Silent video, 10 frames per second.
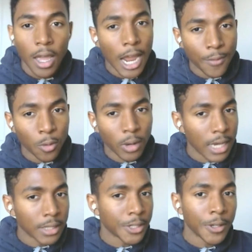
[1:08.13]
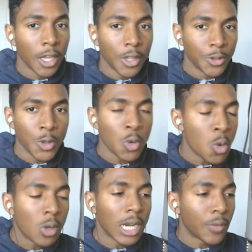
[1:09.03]
Everyone likes it.
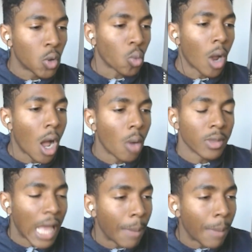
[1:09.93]
You can never go wrong with